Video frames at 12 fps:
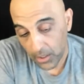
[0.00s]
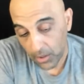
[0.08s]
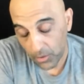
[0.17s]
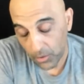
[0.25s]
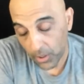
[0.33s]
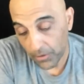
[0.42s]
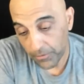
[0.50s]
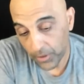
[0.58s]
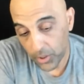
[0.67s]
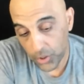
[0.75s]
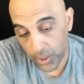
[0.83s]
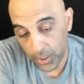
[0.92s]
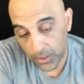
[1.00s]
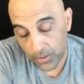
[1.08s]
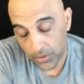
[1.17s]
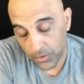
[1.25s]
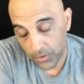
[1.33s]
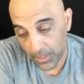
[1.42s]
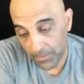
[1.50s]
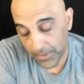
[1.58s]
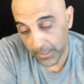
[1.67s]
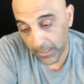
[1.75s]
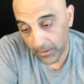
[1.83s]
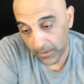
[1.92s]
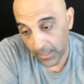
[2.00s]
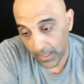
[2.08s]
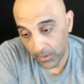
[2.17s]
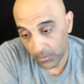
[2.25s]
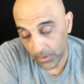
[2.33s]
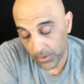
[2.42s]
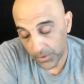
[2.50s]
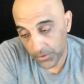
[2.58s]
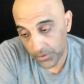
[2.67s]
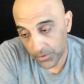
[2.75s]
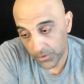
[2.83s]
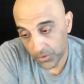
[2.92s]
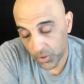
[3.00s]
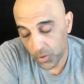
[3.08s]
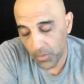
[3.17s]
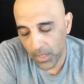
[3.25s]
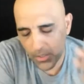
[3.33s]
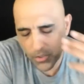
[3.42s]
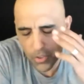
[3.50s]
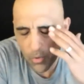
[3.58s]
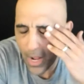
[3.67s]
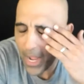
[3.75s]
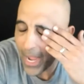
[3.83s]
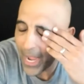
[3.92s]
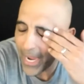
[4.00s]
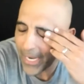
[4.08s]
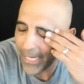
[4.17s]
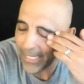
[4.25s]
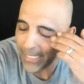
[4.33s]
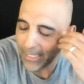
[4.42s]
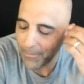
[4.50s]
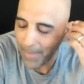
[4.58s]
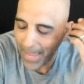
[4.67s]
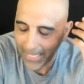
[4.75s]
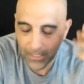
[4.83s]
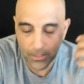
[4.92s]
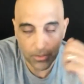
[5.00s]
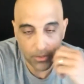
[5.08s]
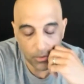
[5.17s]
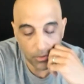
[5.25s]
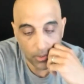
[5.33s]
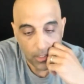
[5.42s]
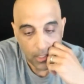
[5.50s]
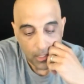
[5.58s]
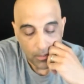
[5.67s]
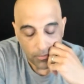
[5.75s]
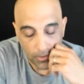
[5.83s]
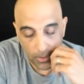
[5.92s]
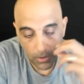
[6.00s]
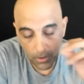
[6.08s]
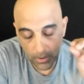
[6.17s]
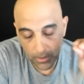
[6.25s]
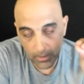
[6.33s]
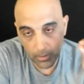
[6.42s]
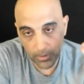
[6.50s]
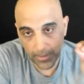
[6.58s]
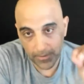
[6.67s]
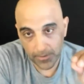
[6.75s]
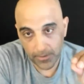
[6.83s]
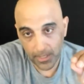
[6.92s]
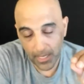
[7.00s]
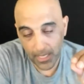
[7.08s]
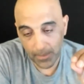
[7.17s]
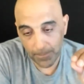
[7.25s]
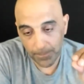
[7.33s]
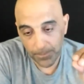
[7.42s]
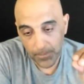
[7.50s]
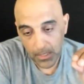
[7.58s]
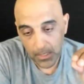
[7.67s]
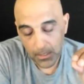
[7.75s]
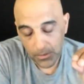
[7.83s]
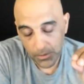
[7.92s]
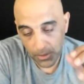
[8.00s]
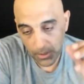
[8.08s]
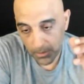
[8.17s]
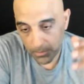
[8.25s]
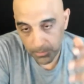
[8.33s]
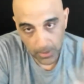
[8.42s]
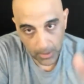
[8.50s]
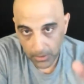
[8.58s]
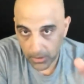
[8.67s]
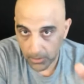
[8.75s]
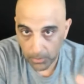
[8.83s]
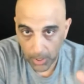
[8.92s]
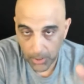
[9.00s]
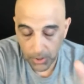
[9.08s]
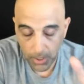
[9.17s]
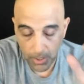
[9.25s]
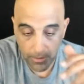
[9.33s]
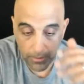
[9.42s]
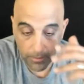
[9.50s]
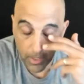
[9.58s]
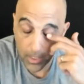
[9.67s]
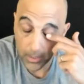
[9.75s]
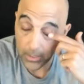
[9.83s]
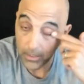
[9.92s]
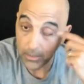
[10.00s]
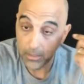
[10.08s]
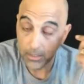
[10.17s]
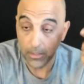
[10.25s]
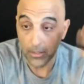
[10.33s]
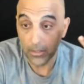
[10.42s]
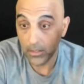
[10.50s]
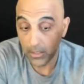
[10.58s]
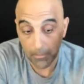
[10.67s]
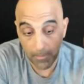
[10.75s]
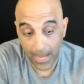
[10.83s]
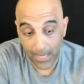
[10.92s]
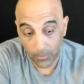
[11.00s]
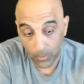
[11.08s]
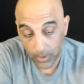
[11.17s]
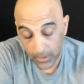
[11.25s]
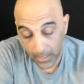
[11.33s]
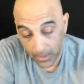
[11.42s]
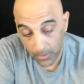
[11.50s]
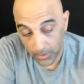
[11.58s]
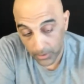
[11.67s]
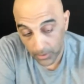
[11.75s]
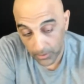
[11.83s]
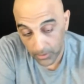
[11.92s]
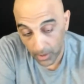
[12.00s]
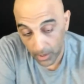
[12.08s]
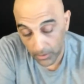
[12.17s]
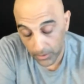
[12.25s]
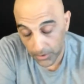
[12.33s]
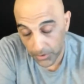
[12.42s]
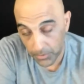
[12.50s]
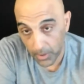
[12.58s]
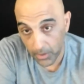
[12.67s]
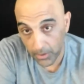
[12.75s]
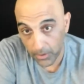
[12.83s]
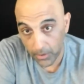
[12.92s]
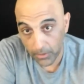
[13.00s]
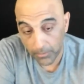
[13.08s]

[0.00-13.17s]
or aversion to something that was too mu- too high in magnitude for you to deal with at the time so you you know you brush it under the rug and you you know you come back one day when you're taller smarter